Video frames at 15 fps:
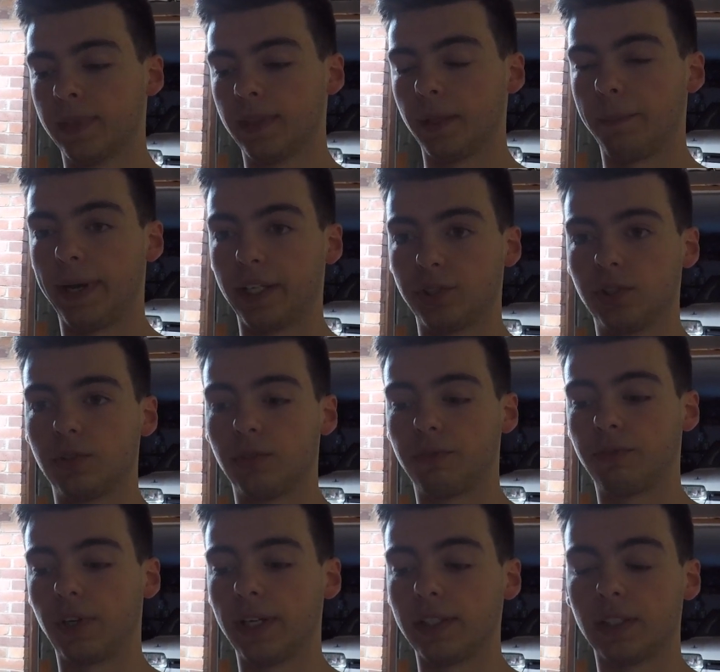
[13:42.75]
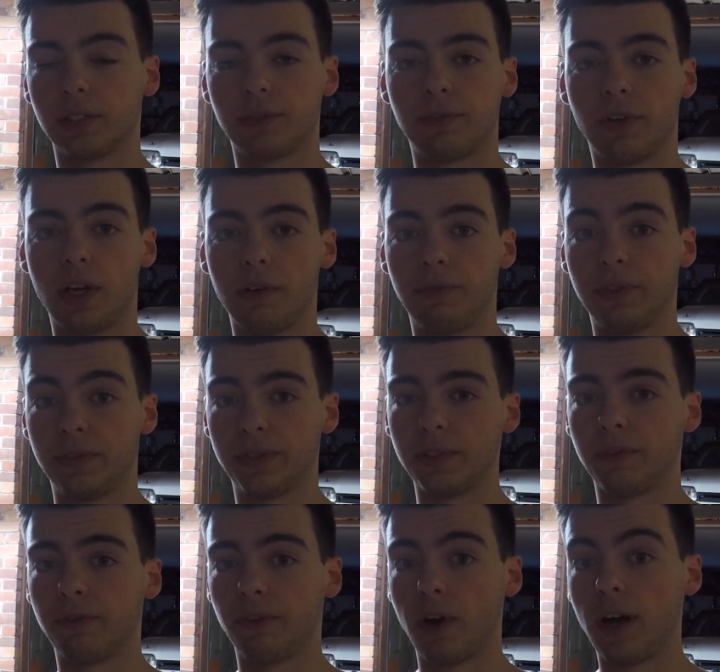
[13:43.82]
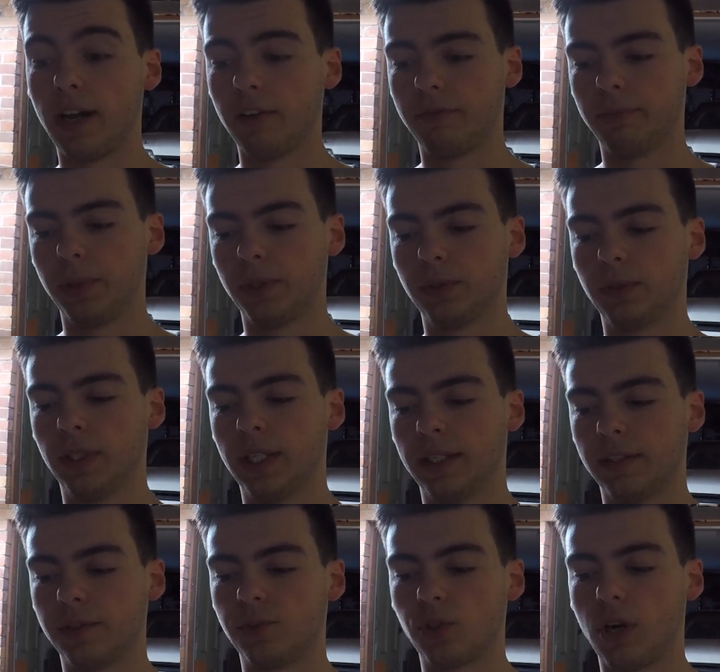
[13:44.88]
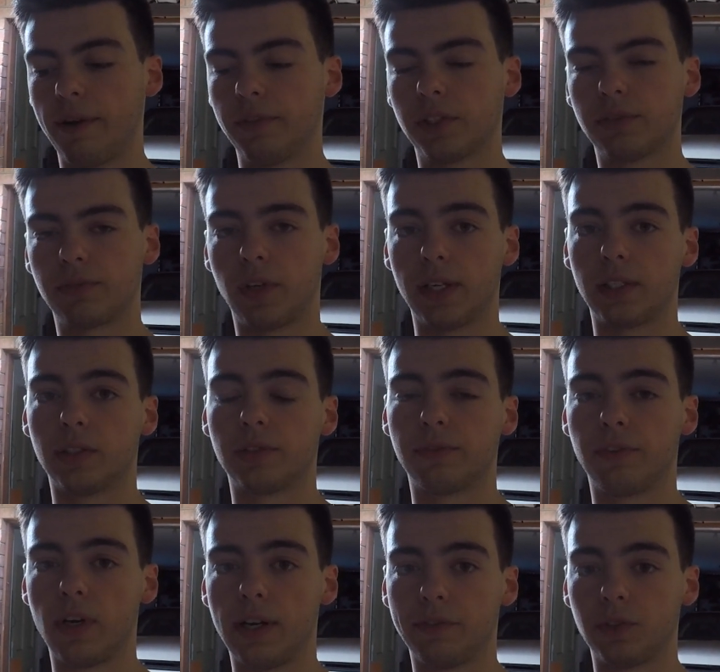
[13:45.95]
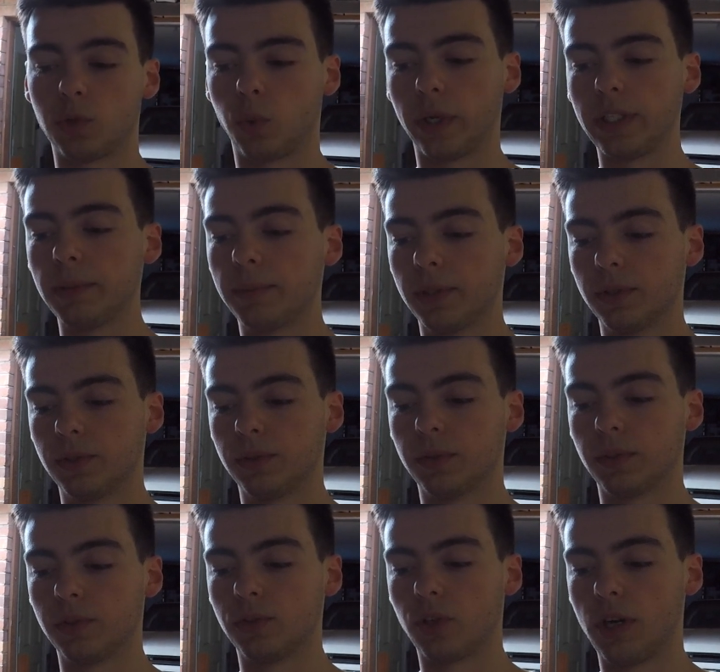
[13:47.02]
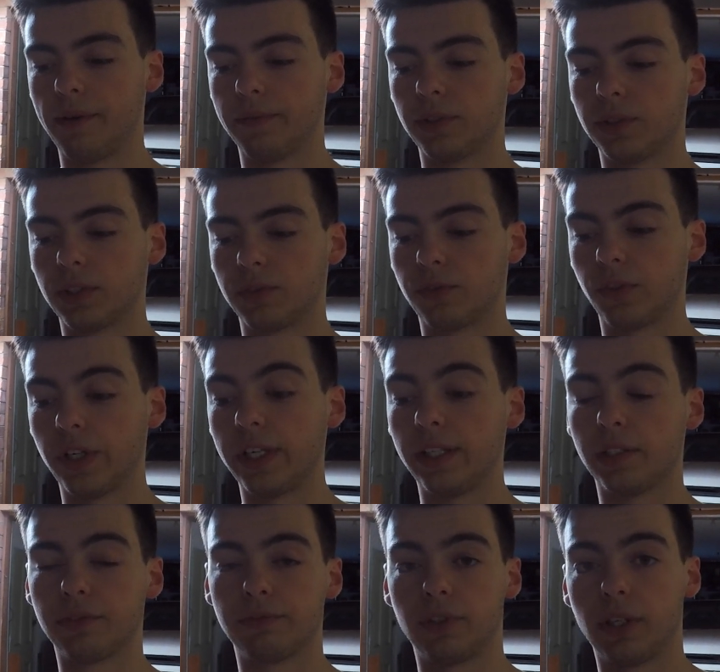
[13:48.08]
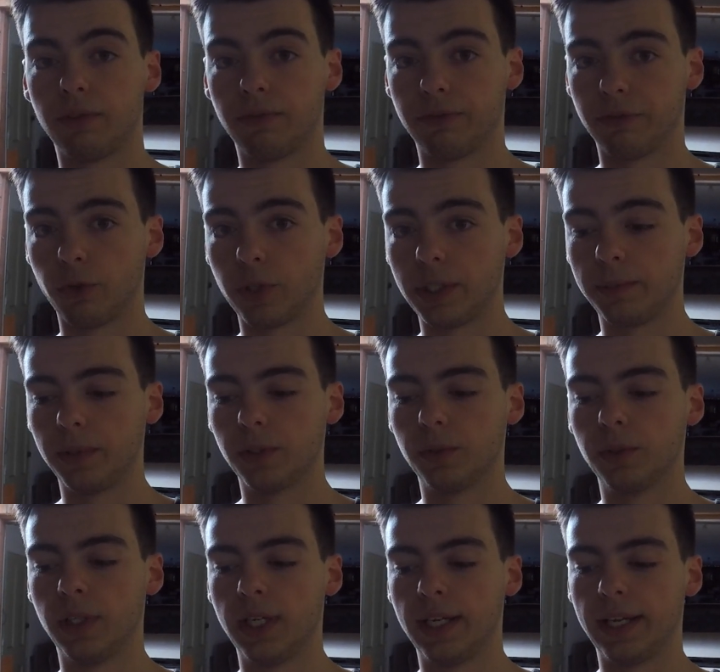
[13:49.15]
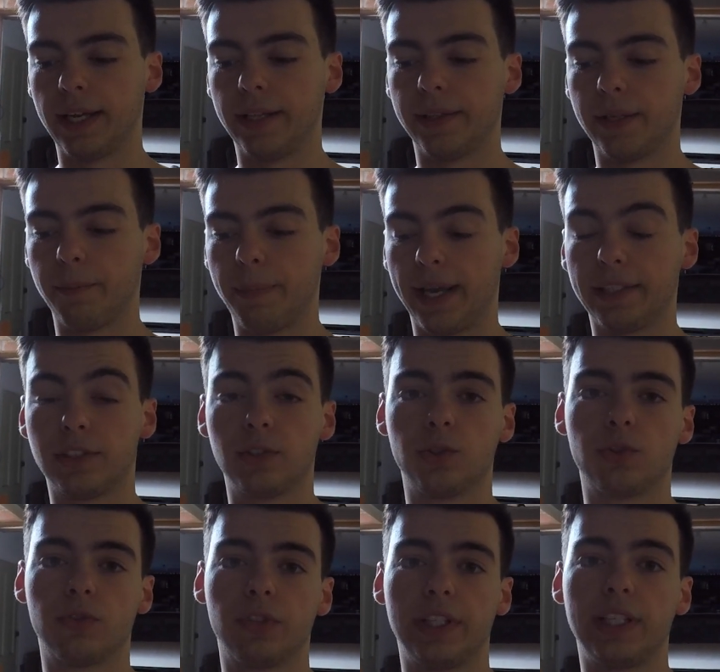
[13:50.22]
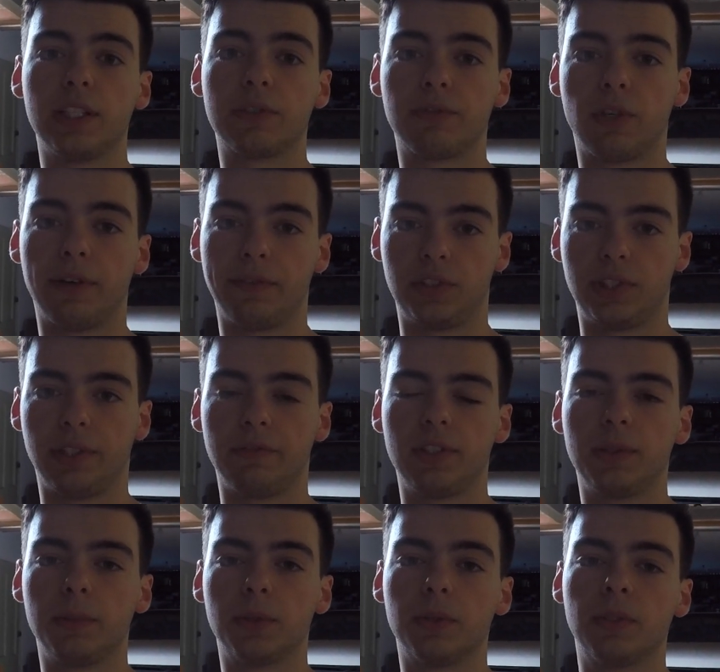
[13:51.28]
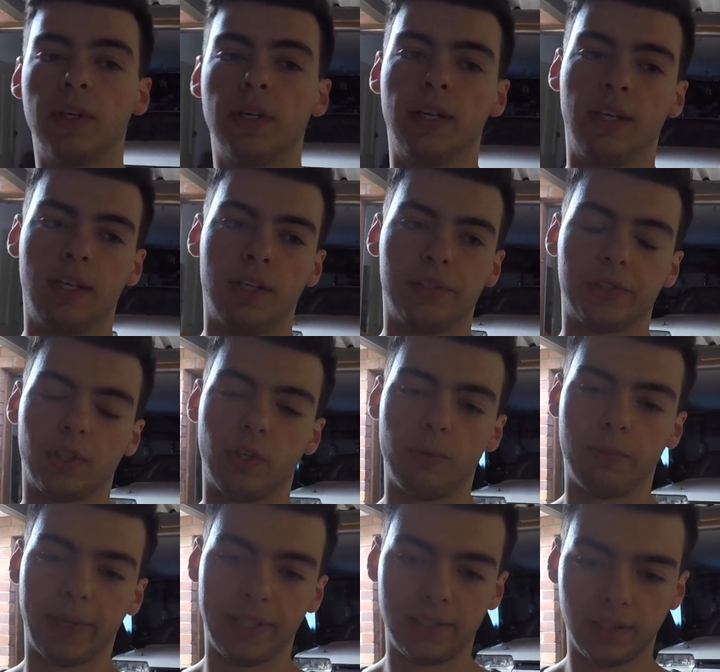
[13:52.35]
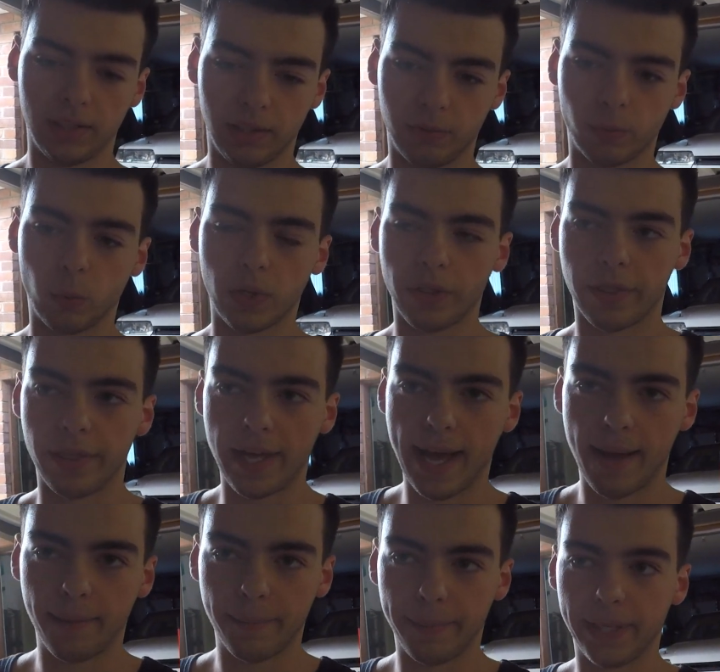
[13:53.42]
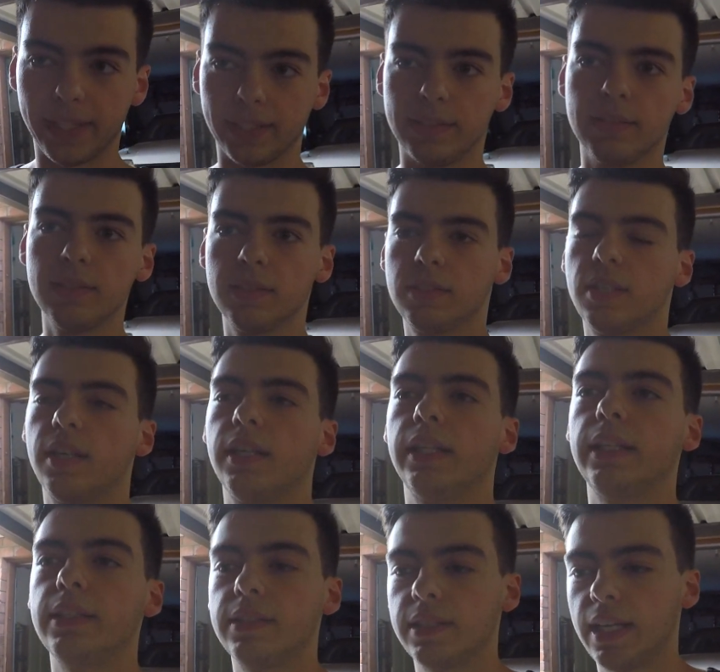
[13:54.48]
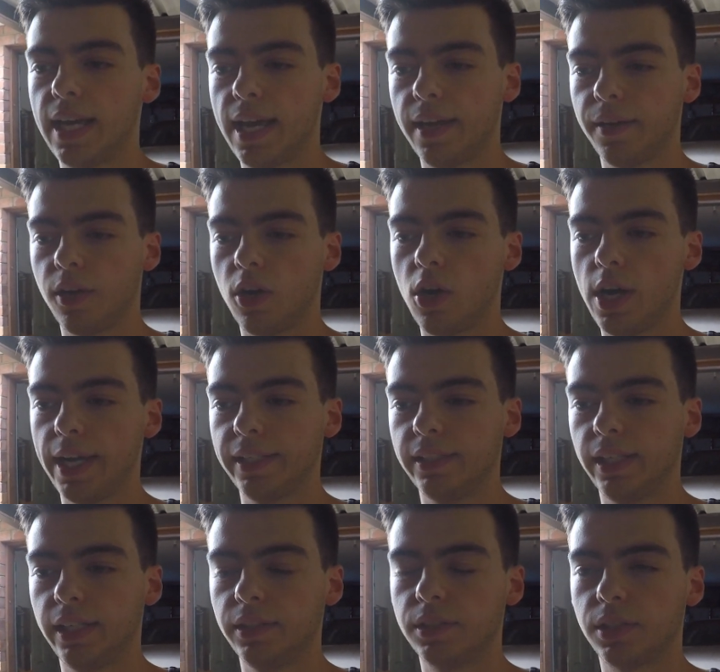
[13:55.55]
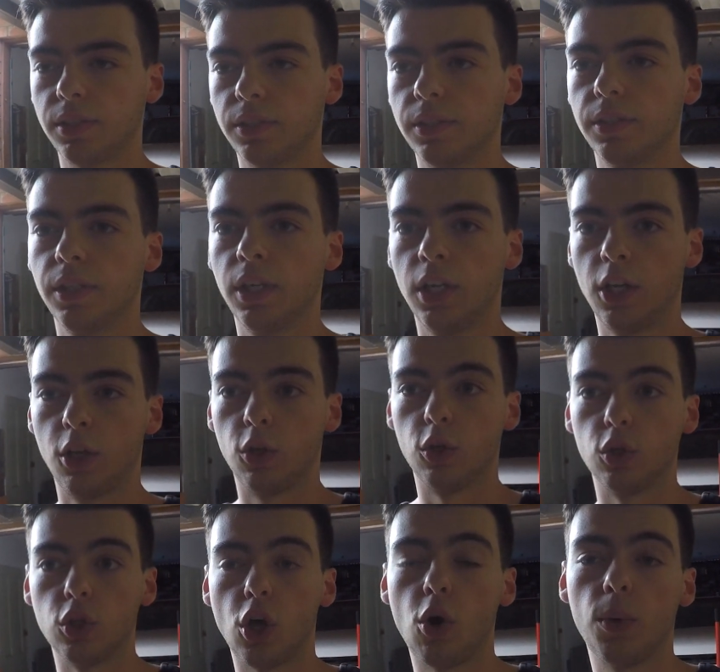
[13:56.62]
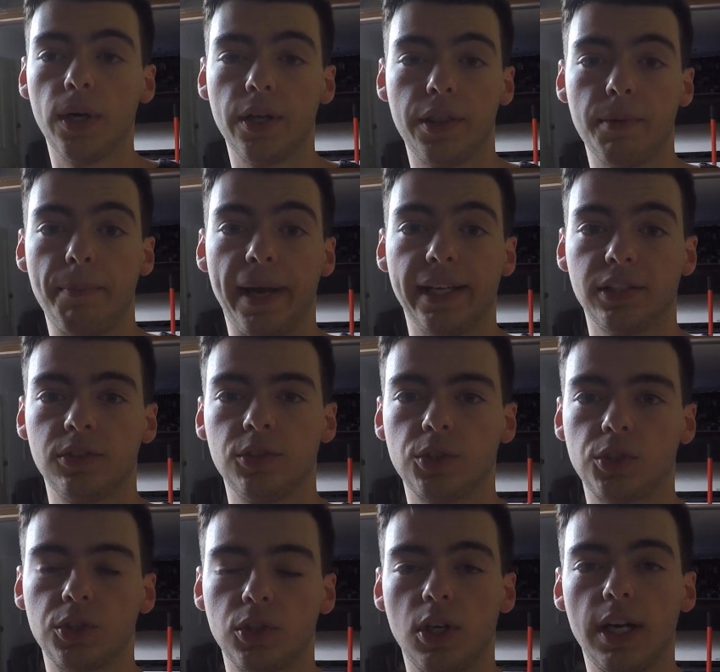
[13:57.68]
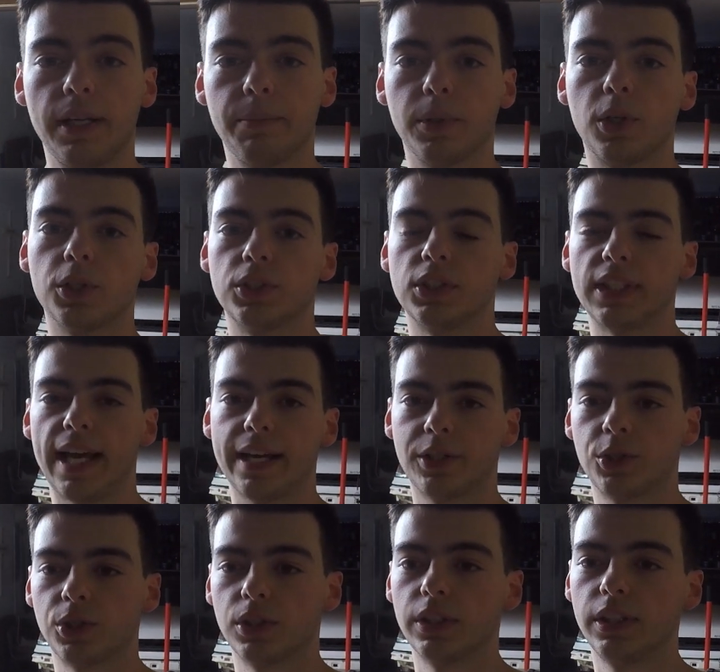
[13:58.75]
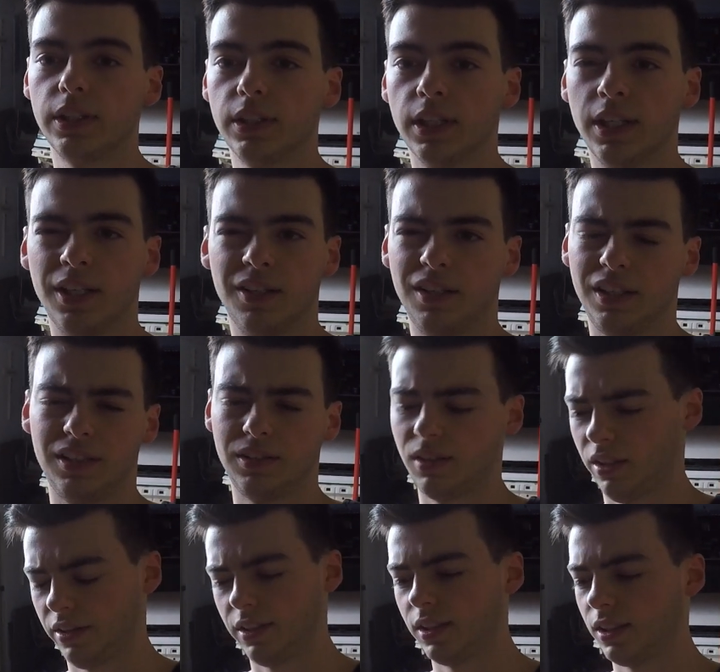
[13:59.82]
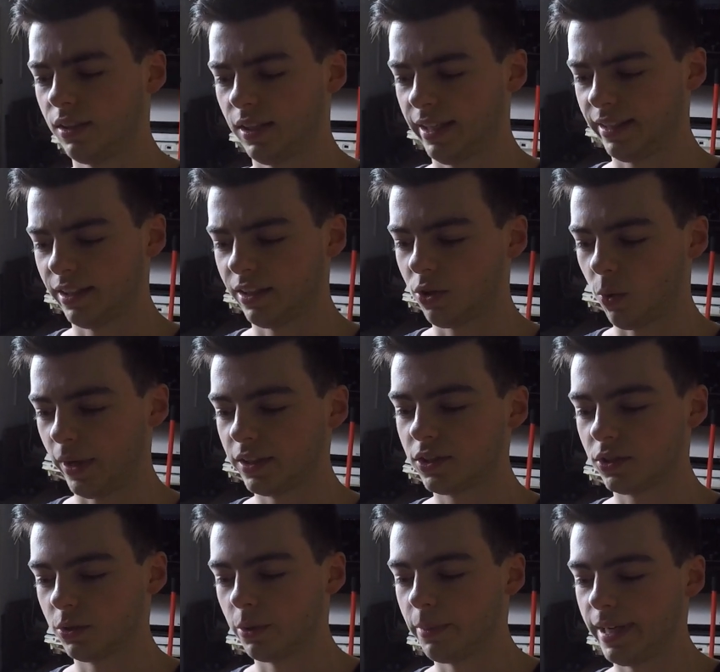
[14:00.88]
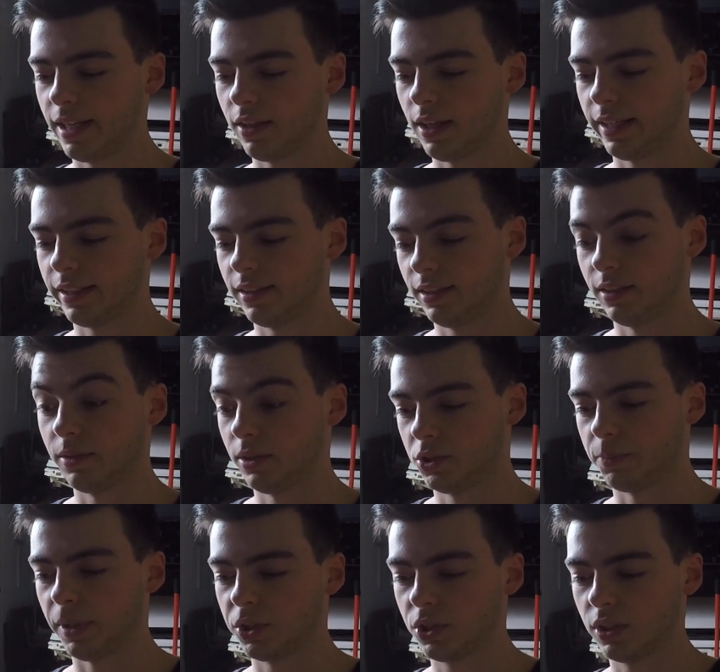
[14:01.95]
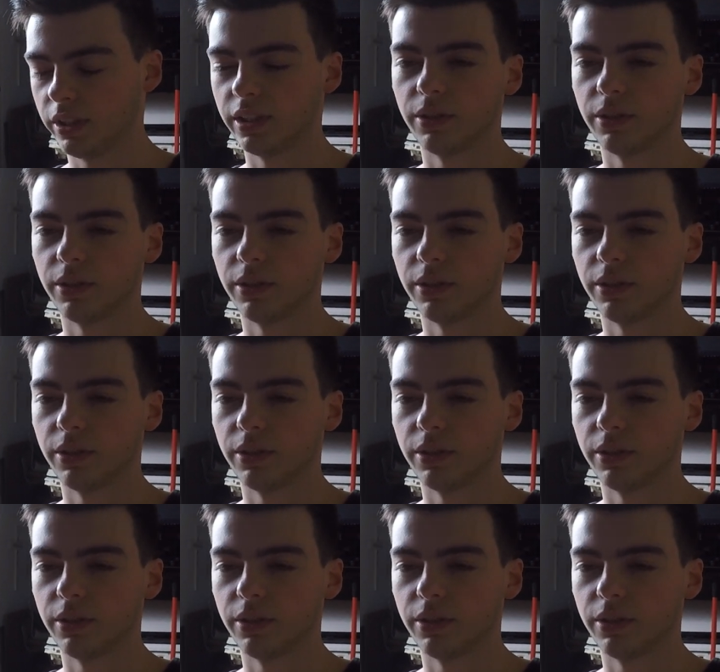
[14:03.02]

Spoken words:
the passenger front is 555mm, the driver's front is 520mm, the driver's rear is 540mm, and the passenger rear is 570mm. So basically what that means is that I need to lower the passenger side, because it's actually, I think it like equates to about like, especially in the